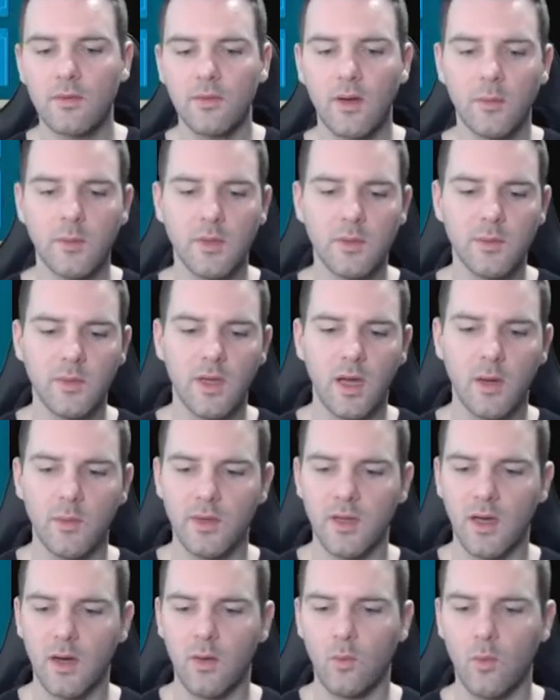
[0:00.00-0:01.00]
How many we got? We
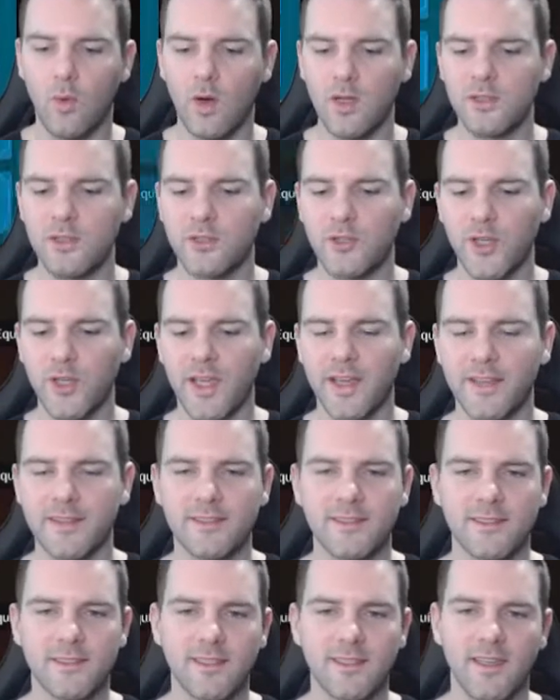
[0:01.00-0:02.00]
got 1
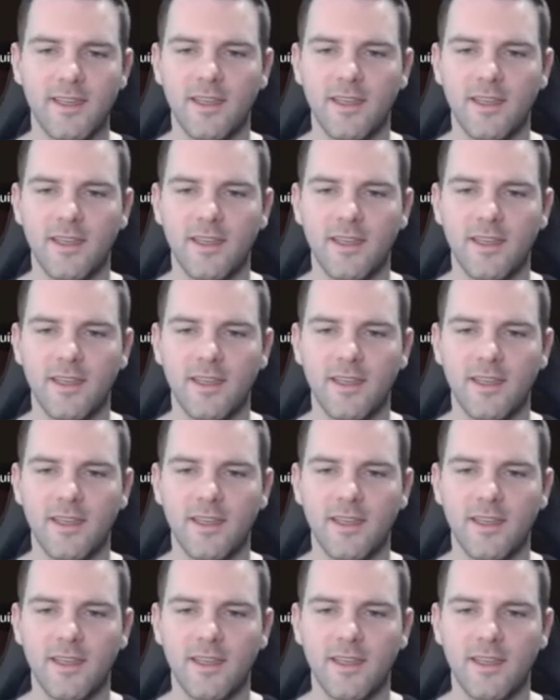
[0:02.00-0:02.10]
chance.